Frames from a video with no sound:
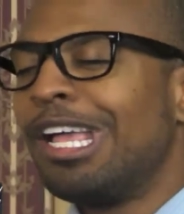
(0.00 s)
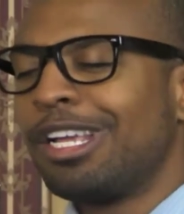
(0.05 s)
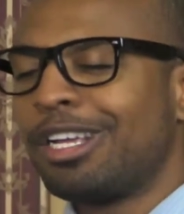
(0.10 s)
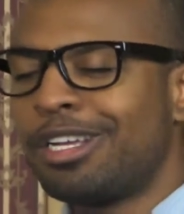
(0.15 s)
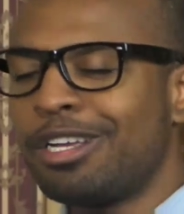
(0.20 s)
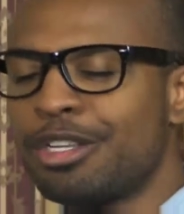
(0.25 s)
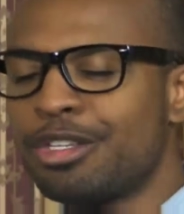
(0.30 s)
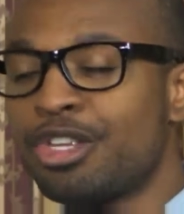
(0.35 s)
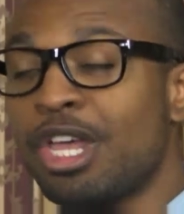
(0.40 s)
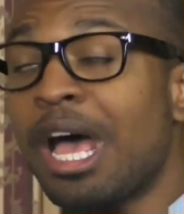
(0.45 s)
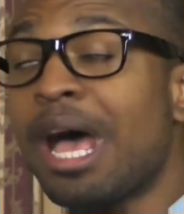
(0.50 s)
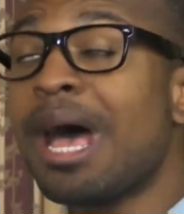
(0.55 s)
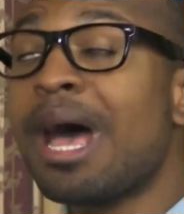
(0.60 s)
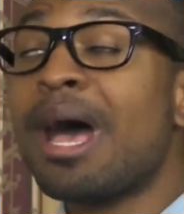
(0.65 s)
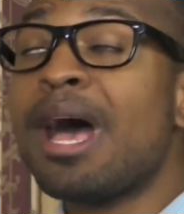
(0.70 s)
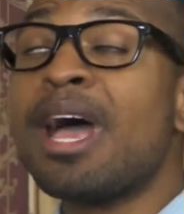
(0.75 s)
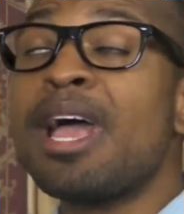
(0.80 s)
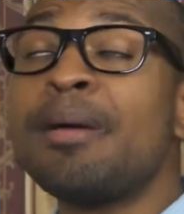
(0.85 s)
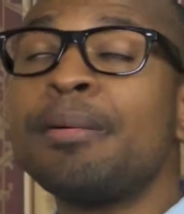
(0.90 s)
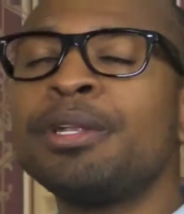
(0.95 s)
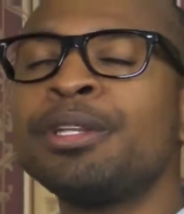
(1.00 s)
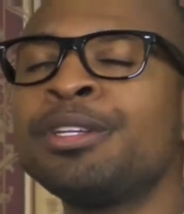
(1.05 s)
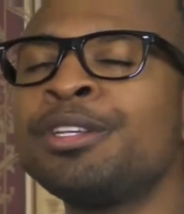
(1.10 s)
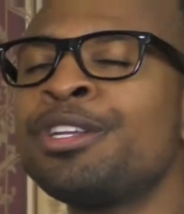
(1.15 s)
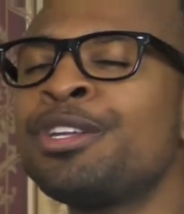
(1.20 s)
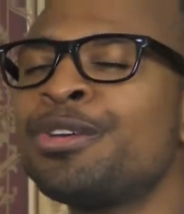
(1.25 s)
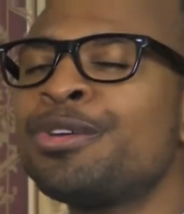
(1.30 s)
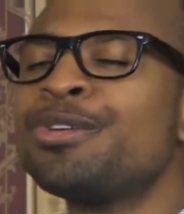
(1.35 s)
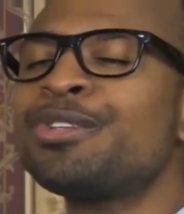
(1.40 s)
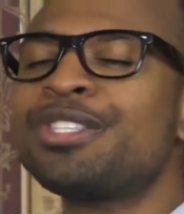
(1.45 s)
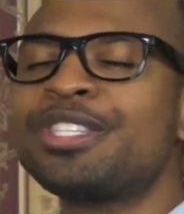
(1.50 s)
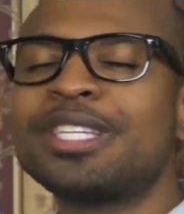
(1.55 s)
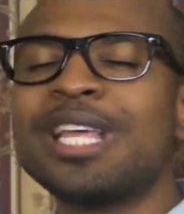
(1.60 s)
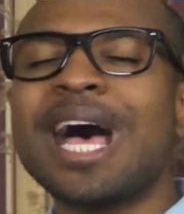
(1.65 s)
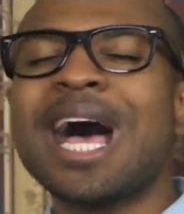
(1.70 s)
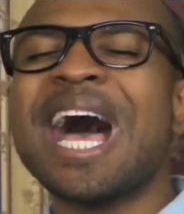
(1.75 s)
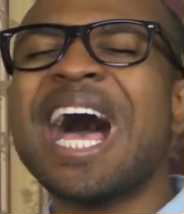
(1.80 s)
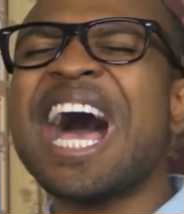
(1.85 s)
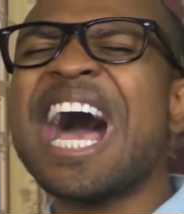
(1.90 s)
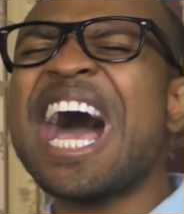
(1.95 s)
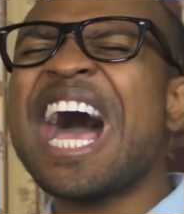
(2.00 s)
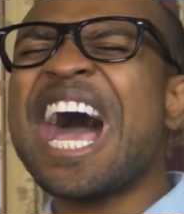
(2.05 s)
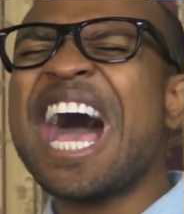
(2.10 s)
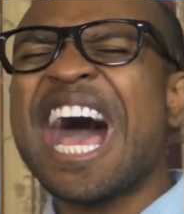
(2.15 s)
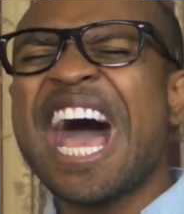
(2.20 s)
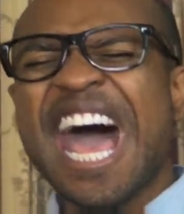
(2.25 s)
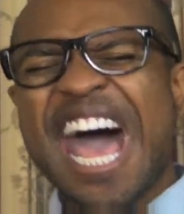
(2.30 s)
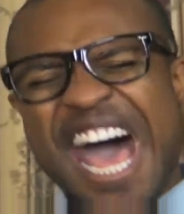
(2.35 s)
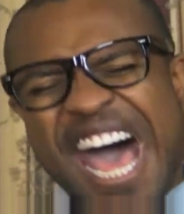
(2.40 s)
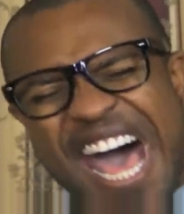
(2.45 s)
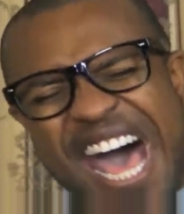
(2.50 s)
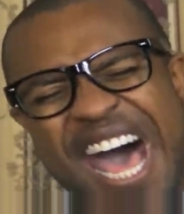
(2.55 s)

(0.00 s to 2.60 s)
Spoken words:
'cause I'm on your side.